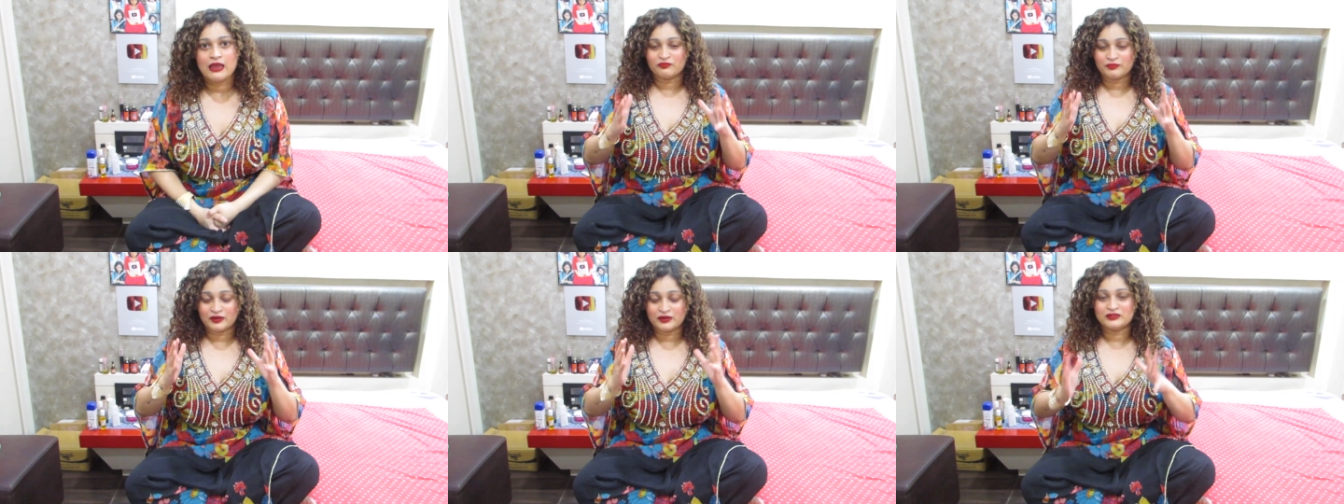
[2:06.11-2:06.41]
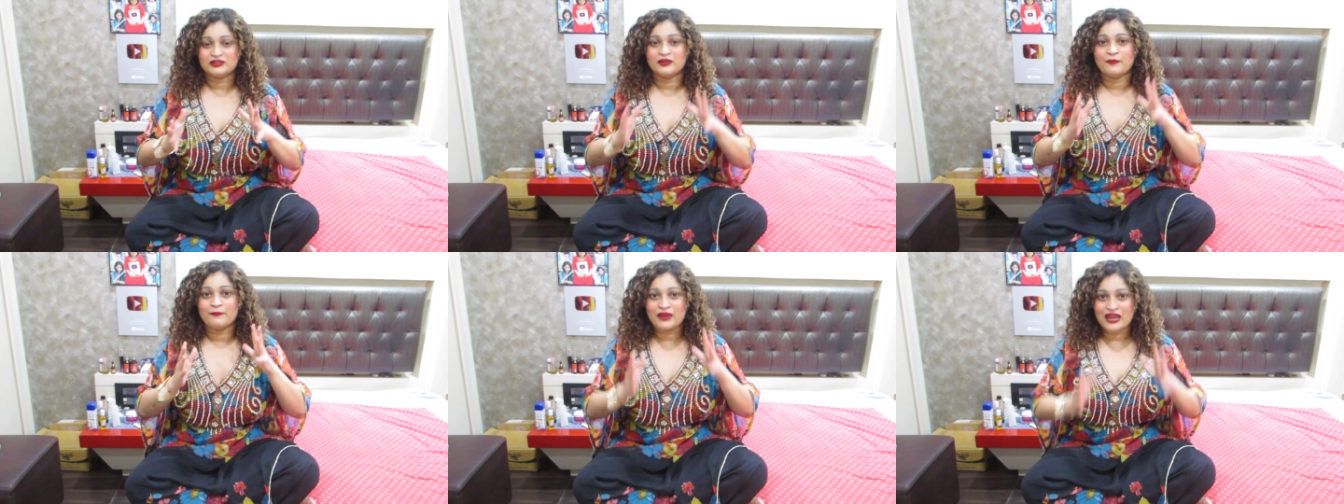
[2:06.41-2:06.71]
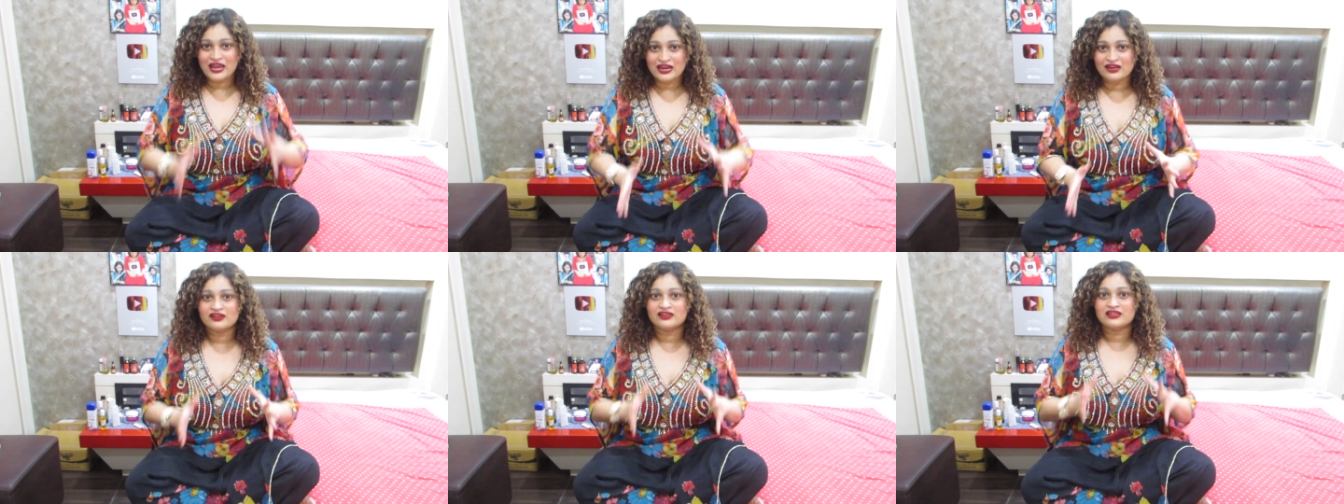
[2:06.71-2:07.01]
but the
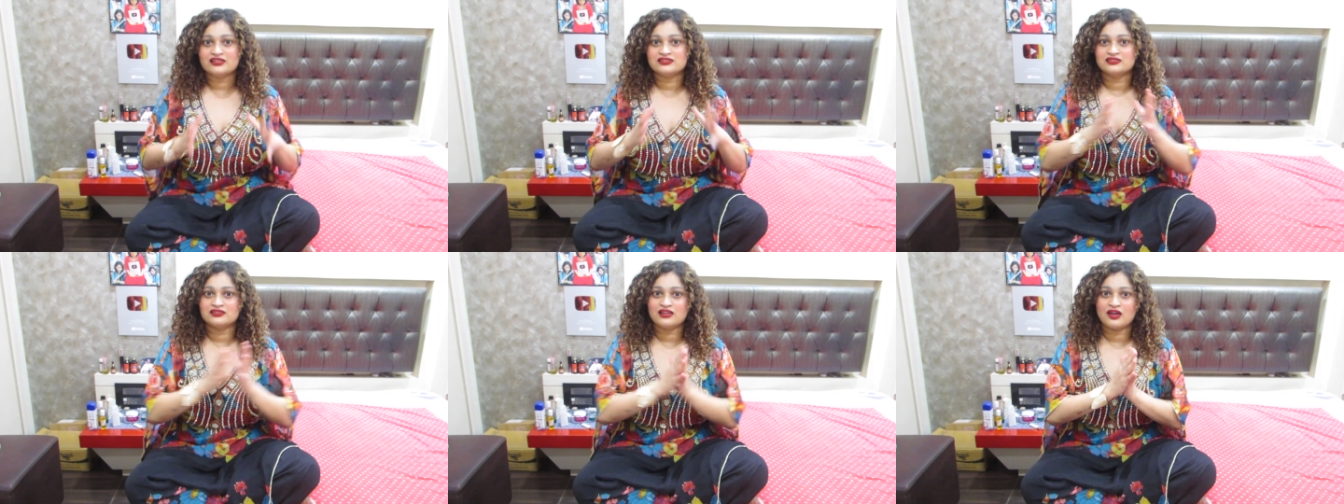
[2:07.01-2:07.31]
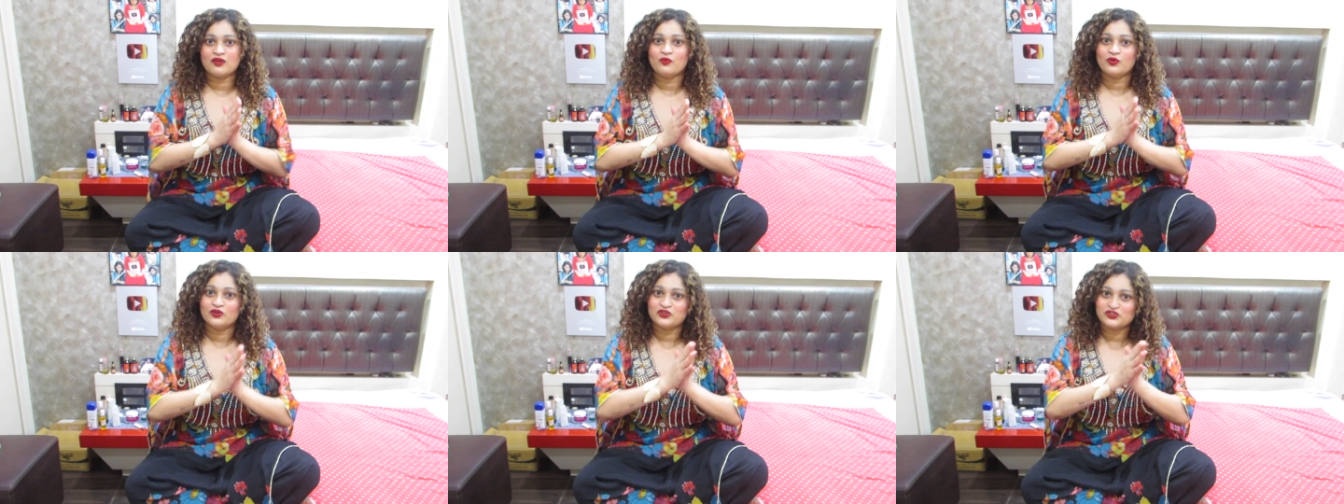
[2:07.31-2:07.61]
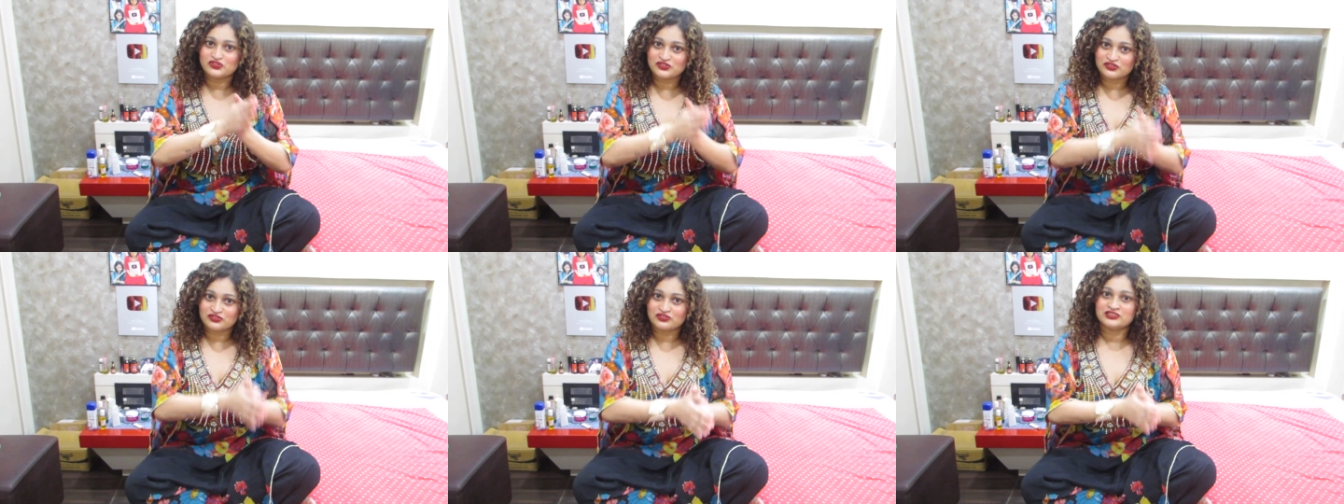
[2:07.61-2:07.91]
main reason i want
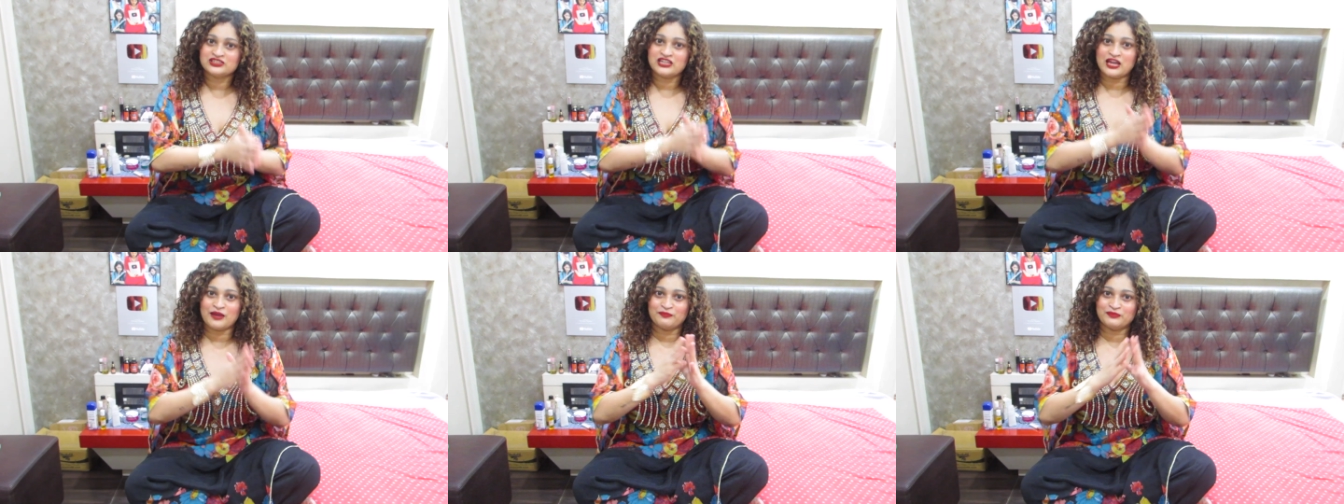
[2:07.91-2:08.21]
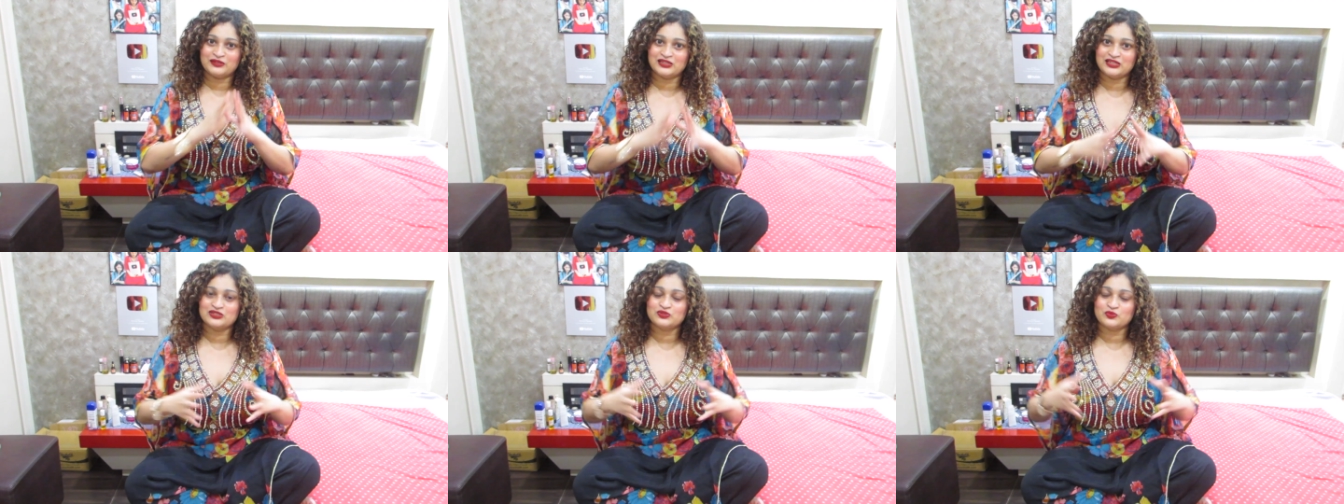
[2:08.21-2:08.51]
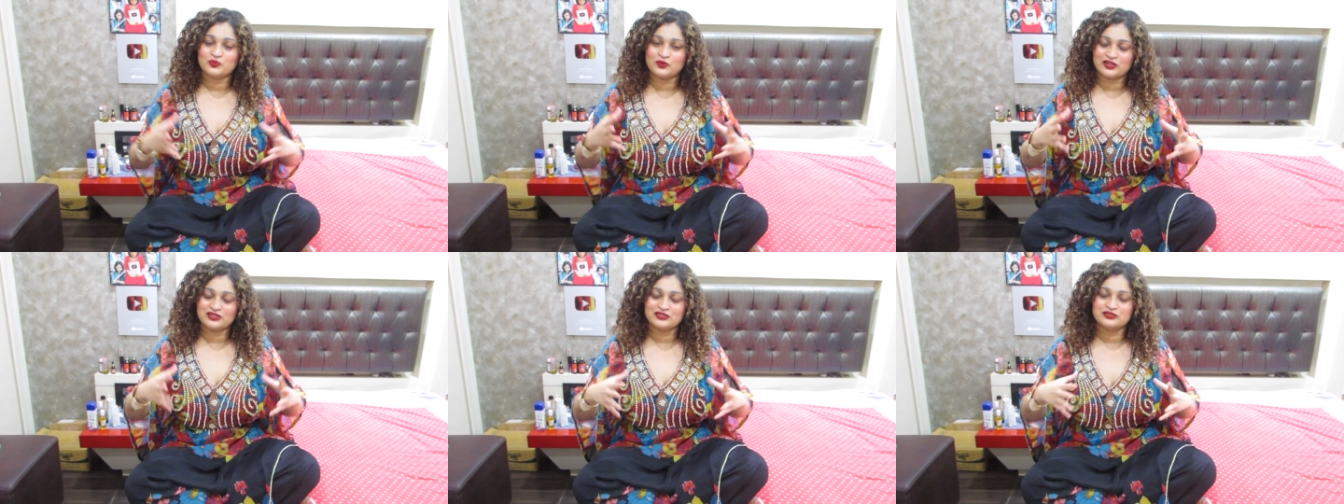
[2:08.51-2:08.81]
to learn japanese
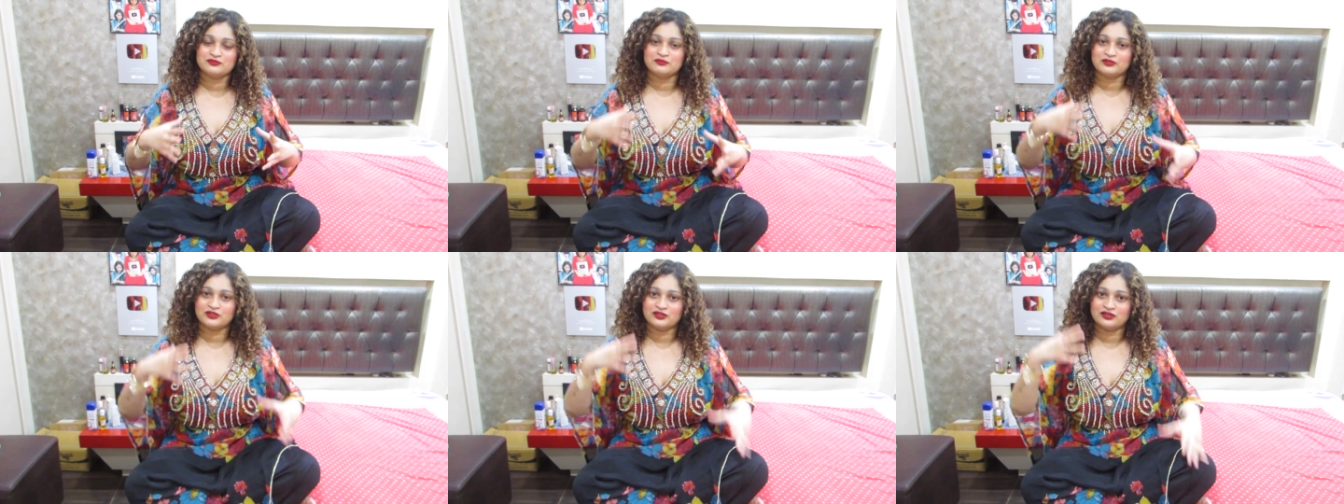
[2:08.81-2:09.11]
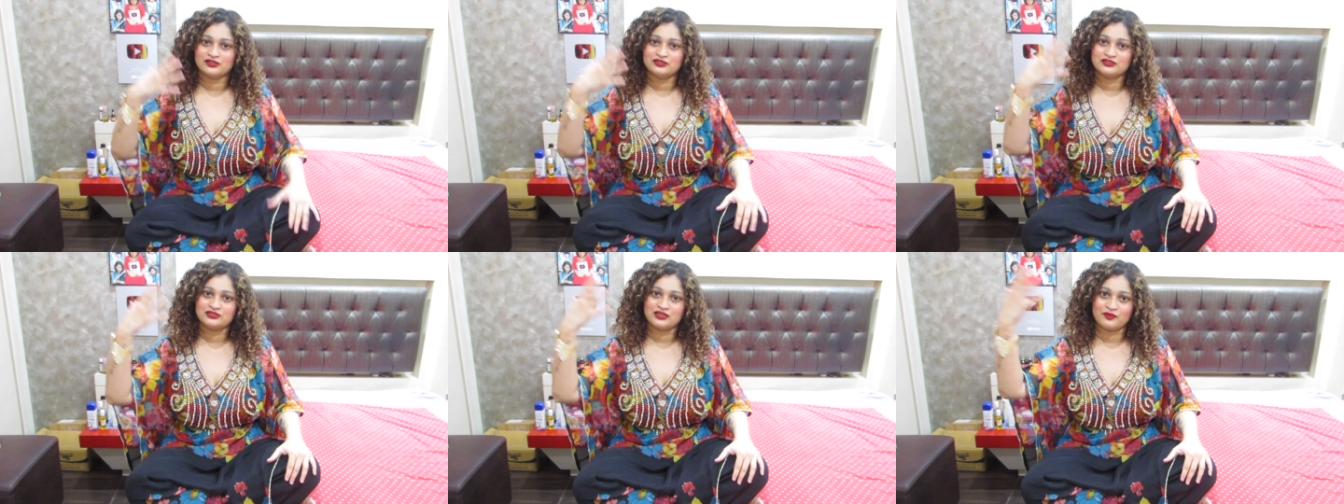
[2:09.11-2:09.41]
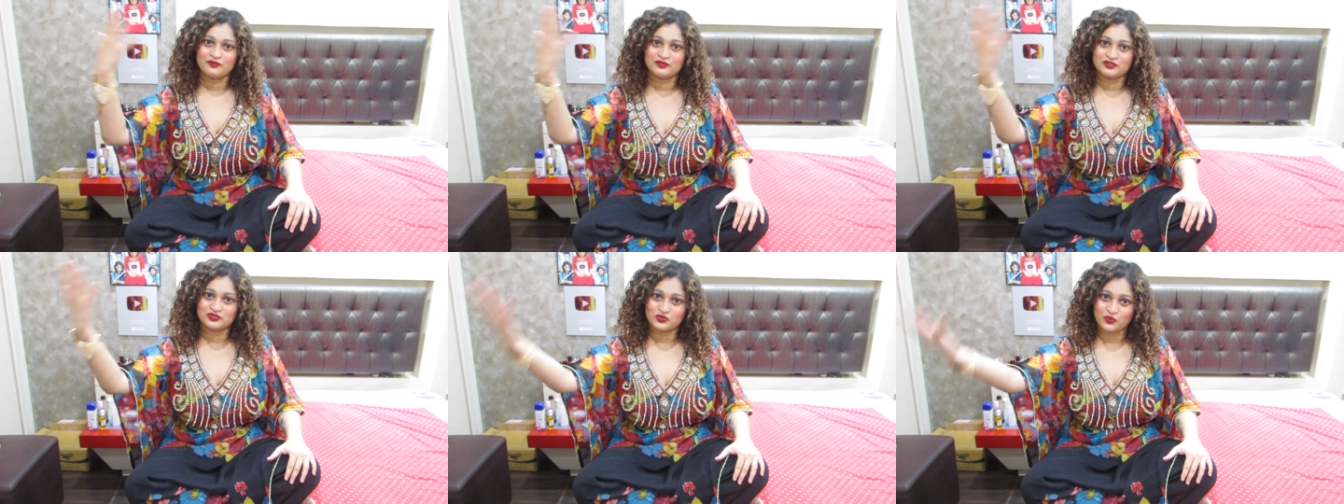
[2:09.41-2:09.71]
was because
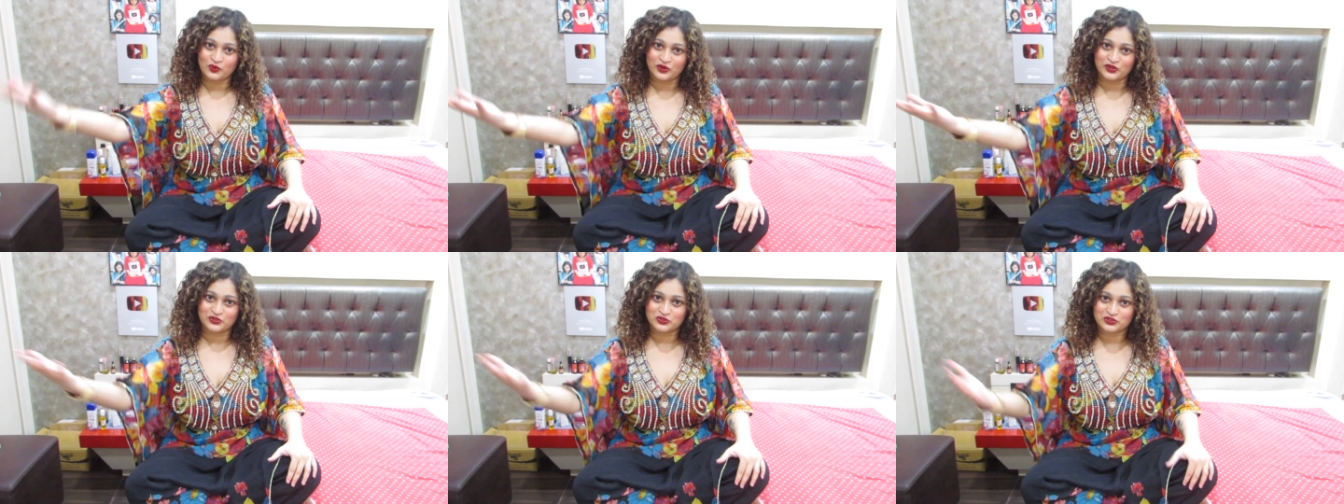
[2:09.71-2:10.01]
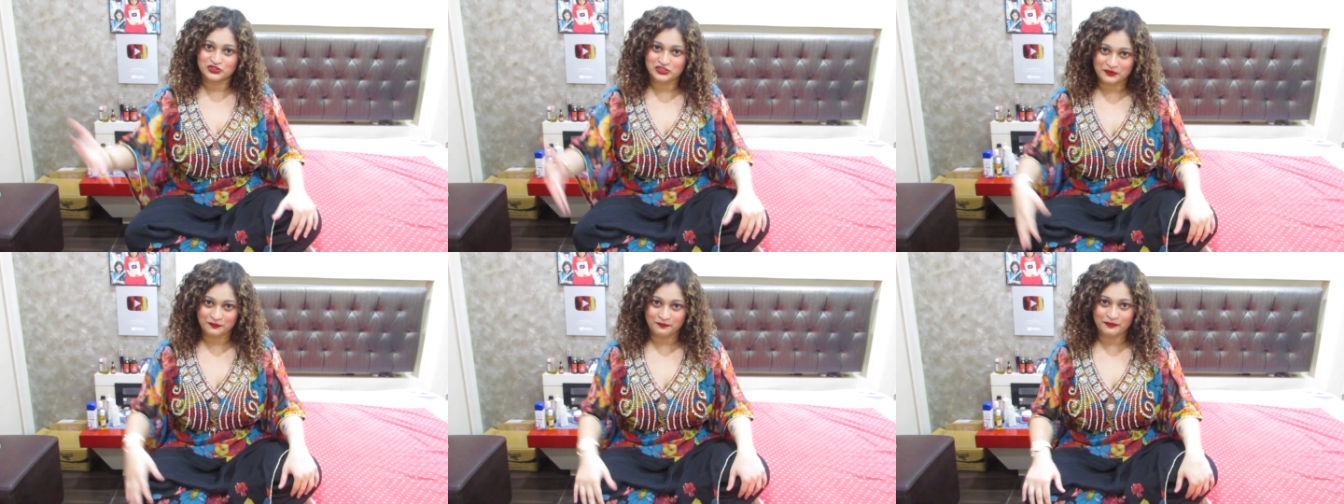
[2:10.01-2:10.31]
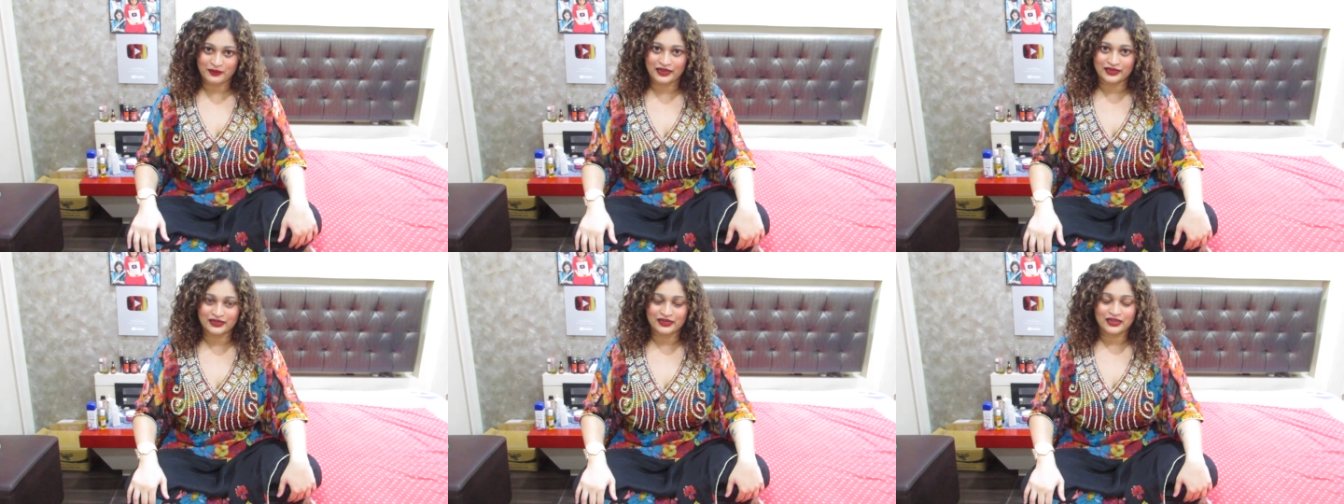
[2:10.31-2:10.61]
i was going to
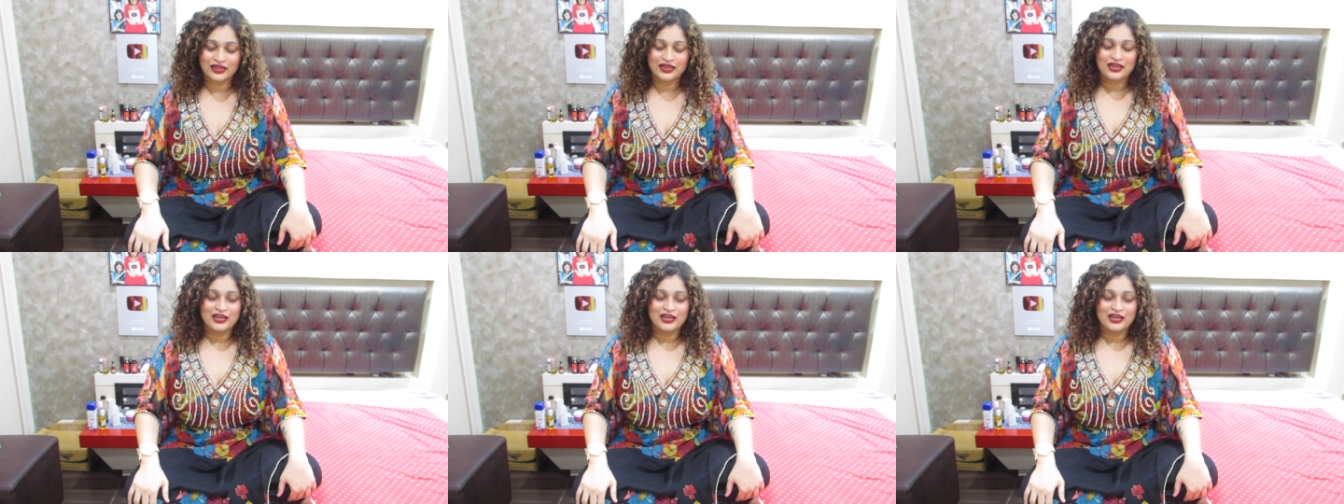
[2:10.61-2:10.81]
Japan.